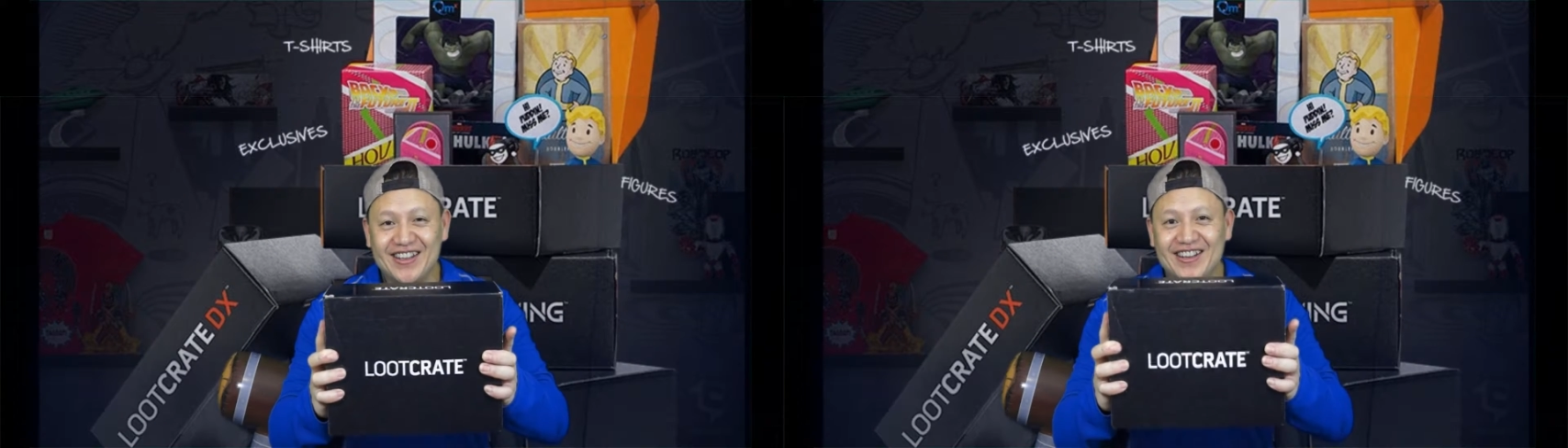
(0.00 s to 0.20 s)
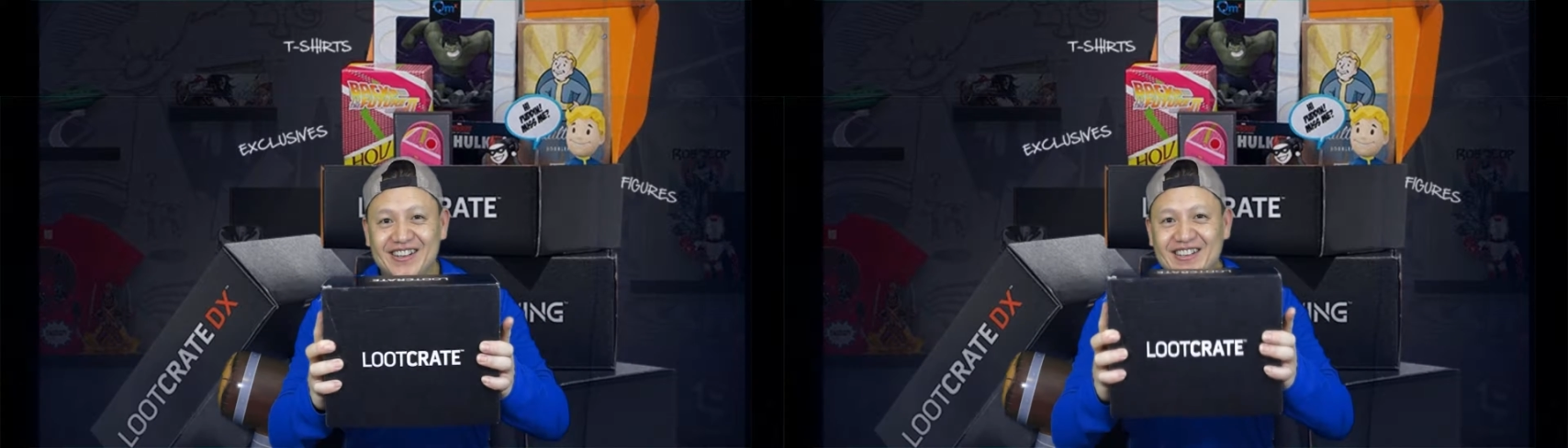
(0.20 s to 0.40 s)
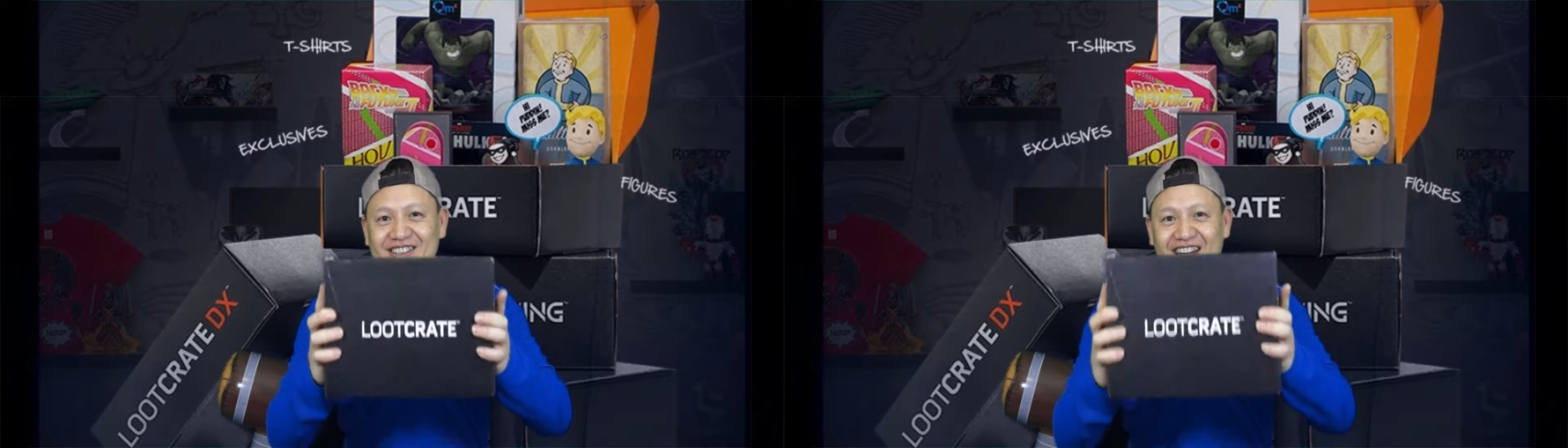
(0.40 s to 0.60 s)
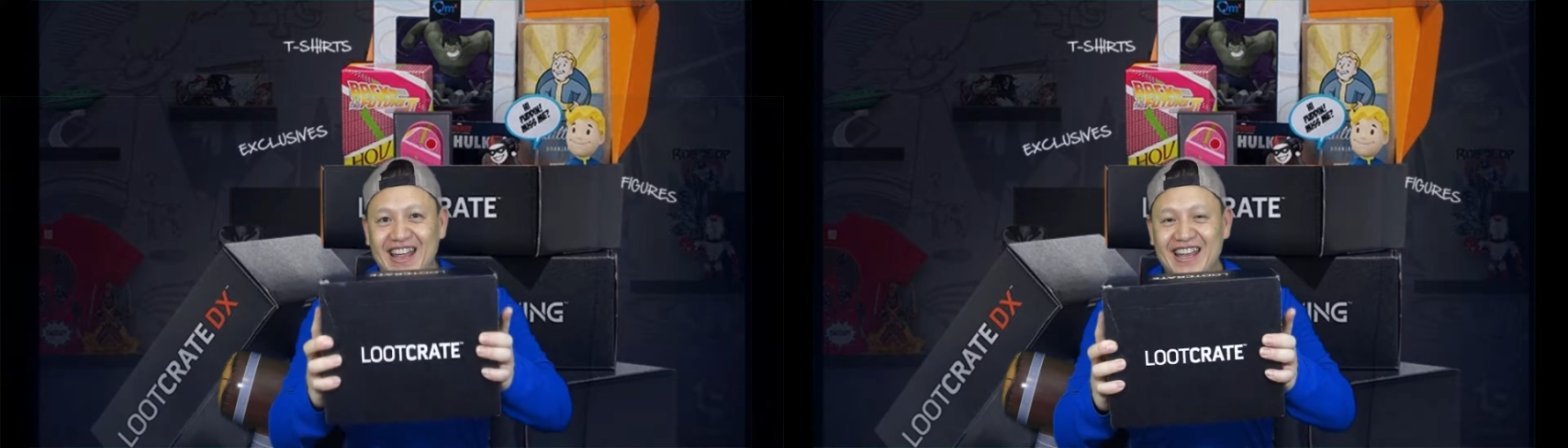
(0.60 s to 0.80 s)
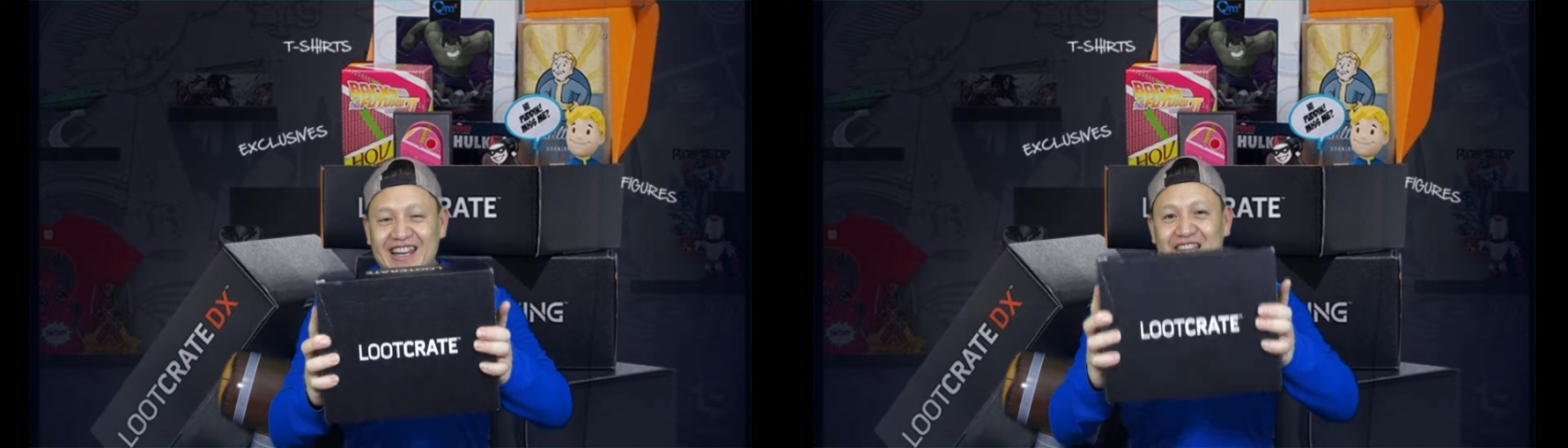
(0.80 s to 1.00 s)
Loot
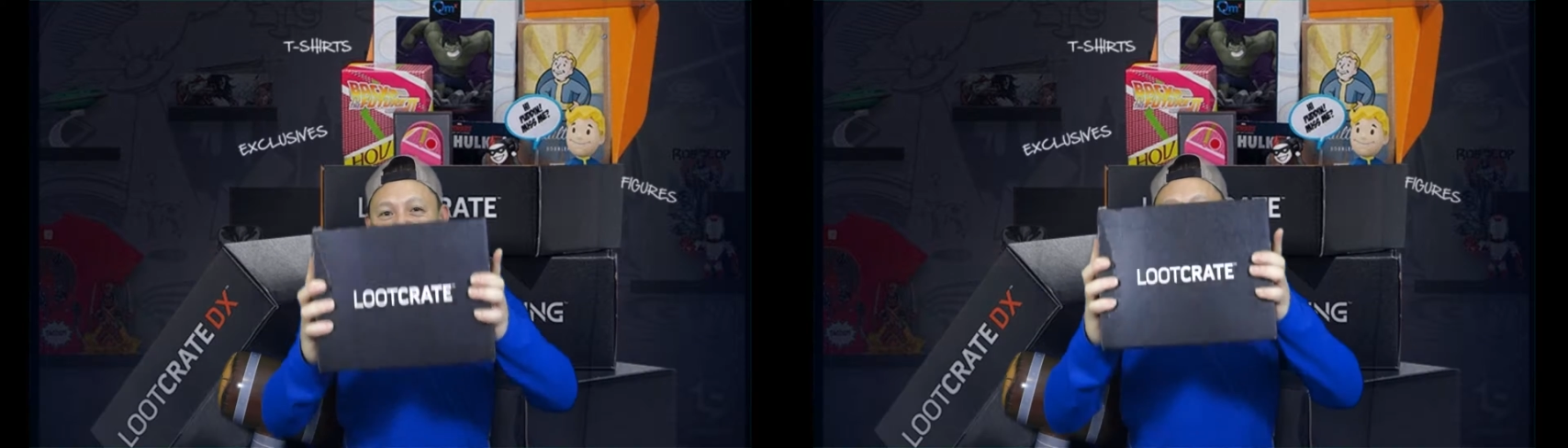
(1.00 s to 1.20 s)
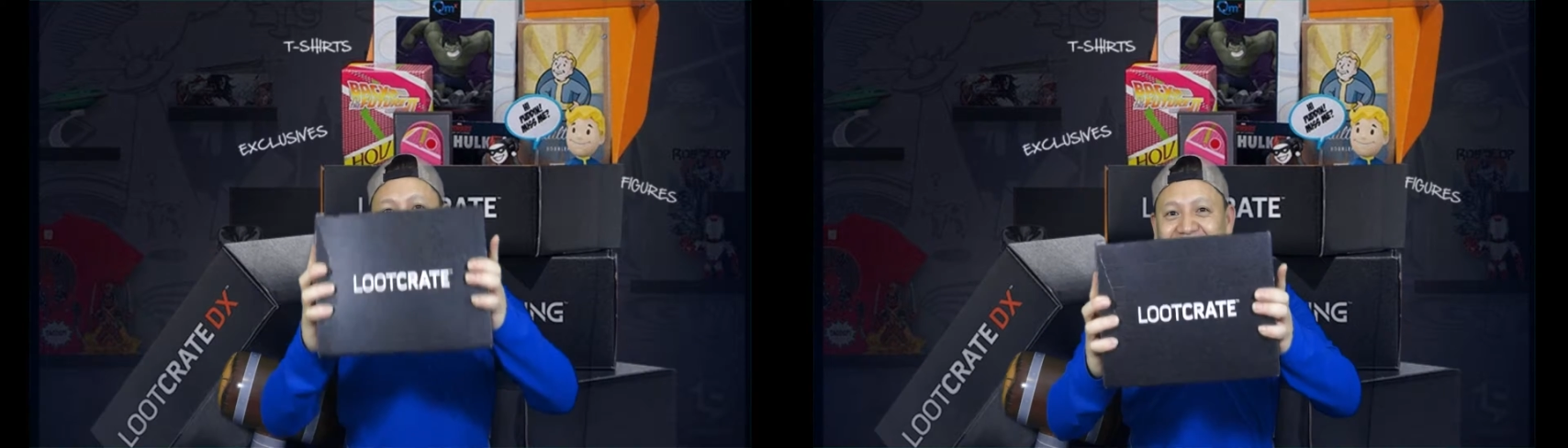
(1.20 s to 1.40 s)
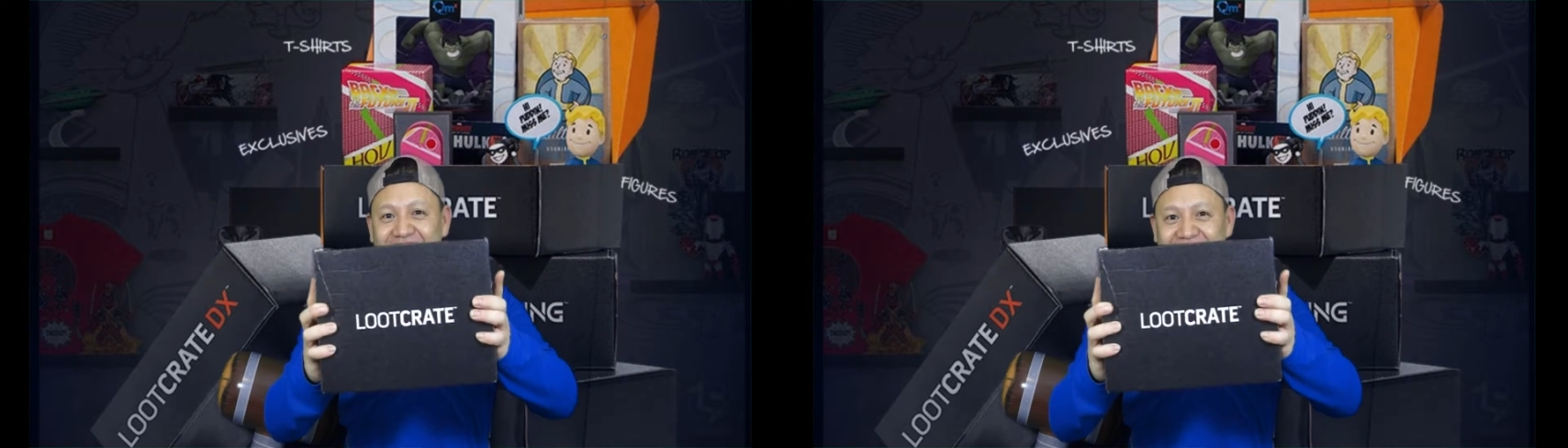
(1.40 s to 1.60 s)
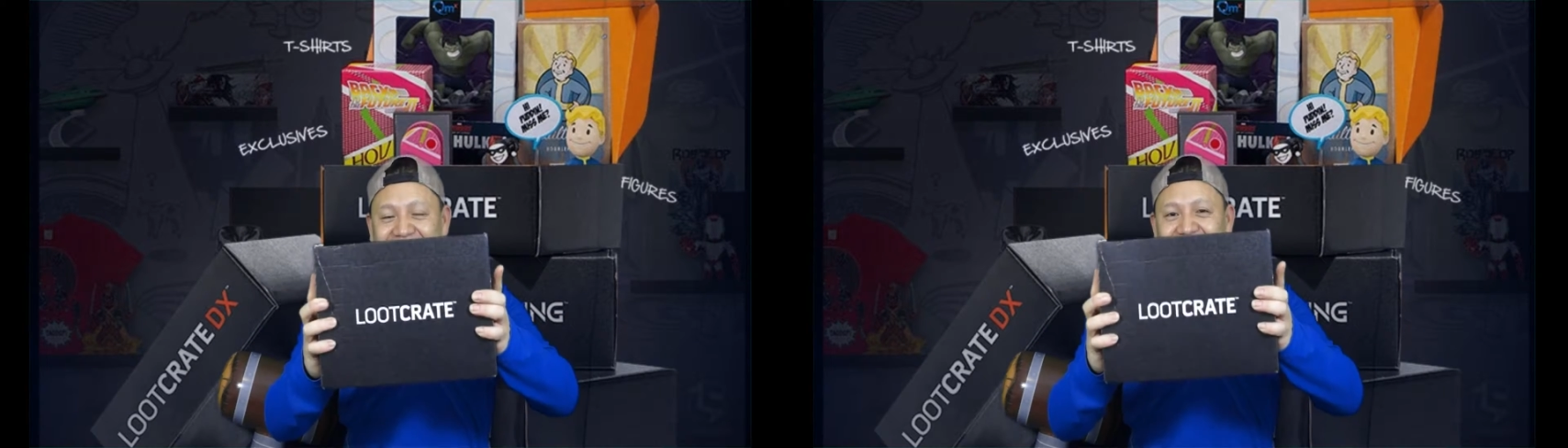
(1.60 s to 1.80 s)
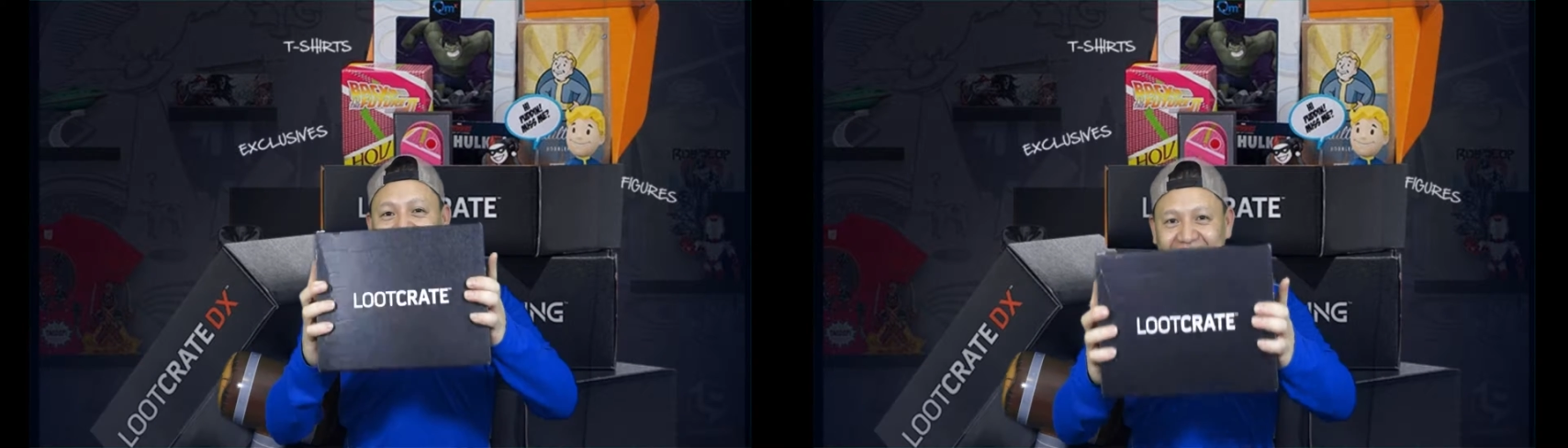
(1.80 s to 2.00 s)
Crate
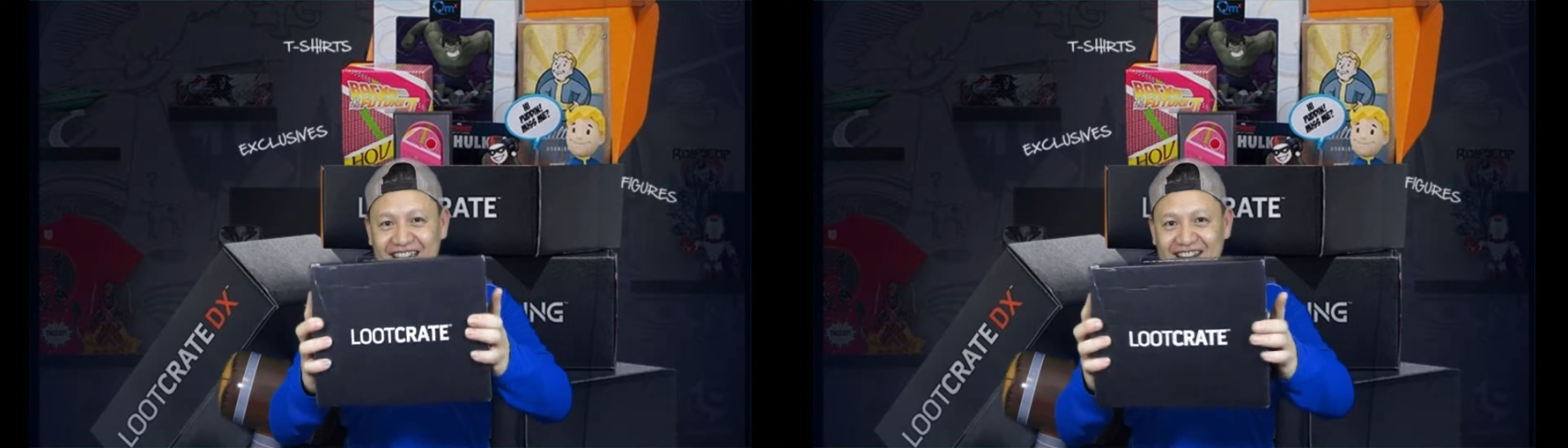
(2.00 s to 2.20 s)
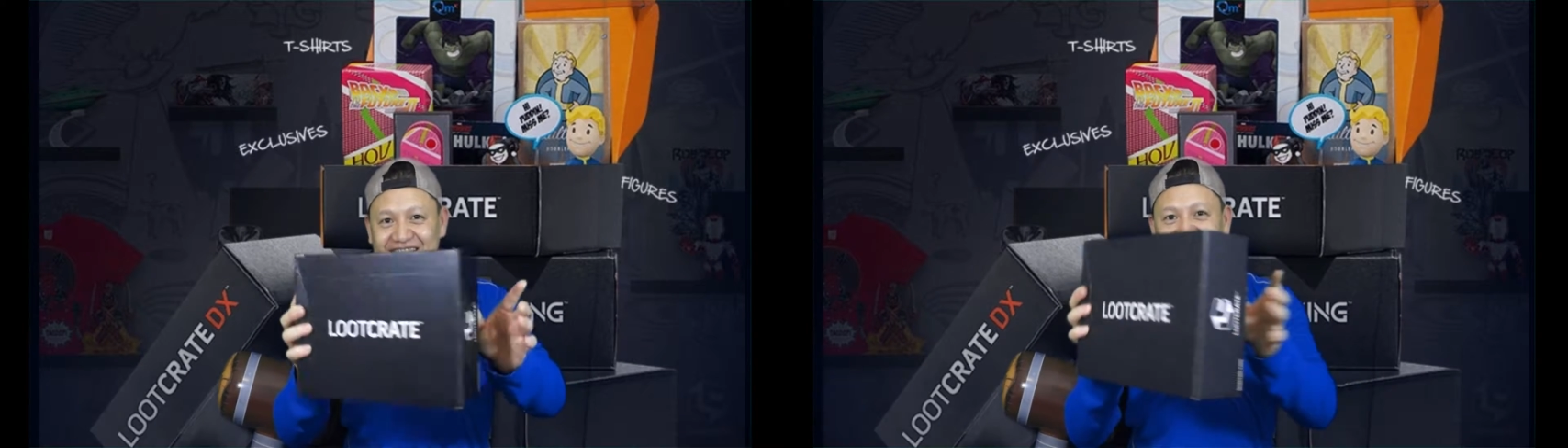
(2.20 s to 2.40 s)
is here.